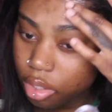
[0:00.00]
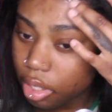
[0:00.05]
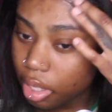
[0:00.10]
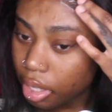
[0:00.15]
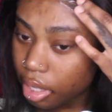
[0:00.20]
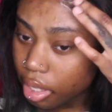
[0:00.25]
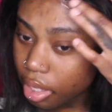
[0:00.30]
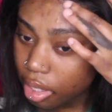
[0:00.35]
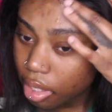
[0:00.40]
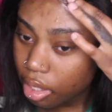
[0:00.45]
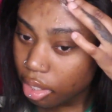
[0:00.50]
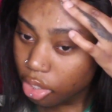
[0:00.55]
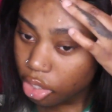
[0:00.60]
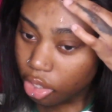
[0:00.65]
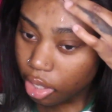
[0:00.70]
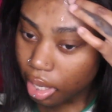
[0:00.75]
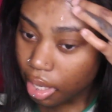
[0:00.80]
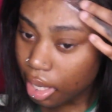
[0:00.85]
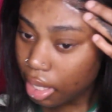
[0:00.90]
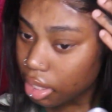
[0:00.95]
and
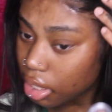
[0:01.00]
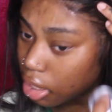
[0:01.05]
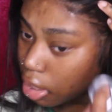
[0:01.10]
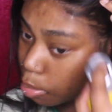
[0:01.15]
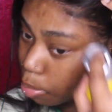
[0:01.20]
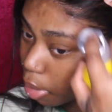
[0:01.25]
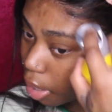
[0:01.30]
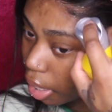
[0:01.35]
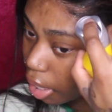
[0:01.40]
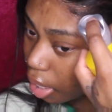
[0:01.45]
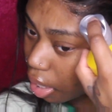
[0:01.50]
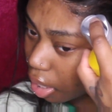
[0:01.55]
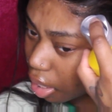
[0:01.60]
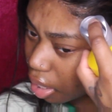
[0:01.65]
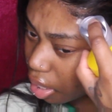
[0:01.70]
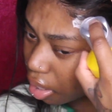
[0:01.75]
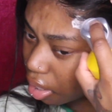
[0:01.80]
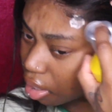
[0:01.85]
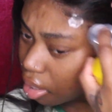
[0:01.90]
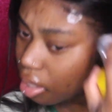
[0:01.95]
try not to
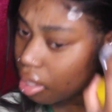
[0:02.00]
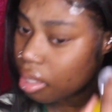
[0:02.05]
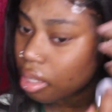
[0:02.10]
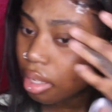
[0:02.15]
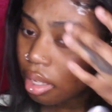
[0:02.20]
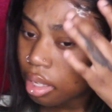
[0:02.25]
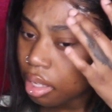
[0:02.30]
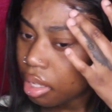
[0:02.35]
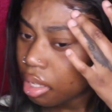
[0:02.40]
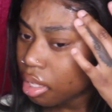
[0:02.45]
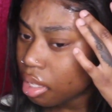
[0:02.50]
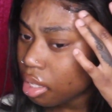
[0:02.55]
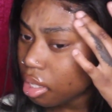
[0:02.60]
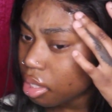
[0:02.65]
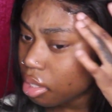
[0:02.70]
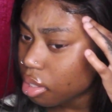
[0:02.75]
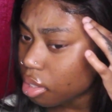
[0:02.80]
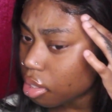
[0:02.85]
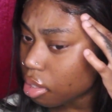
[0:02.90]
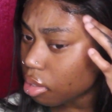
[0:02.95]
spray
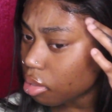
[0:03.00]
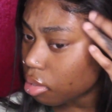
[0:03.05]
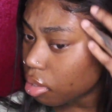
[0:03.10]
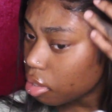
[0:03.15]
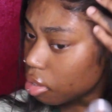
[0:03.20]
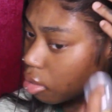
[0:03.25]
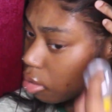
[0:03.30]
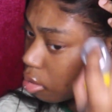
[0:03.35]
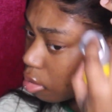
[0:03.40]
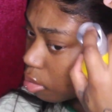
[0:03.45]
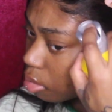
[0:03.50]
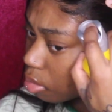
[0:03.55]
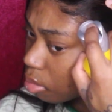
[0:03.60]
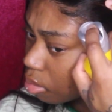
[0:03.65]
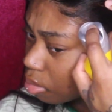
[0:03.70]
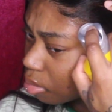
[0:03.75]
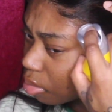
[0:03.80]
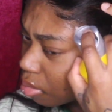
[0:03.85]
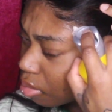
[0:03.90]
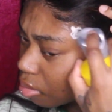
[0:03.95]
too
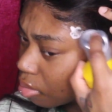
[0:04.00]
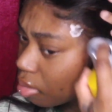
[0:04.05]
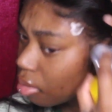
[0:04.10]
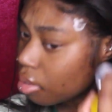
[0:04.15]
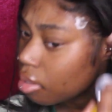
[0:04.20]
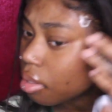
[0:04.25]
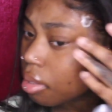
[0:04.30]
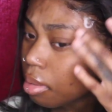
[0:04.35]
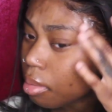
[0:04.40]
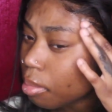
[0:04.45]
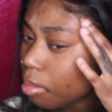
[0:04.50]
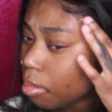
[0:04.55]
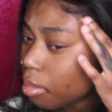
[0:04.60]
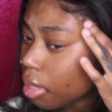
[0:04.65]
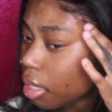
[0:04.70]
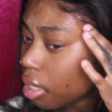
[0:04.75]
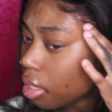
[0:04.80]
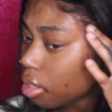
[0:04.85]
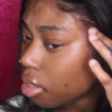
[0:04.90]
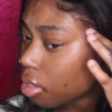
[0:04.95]

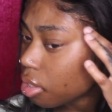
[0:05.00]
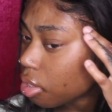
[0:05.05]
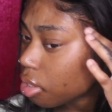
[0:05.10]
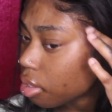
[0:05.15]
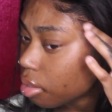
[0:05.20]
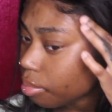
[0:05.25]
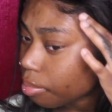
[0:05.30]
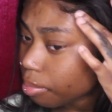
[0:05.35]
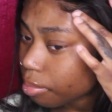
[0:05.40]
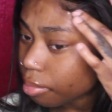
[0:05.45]
much.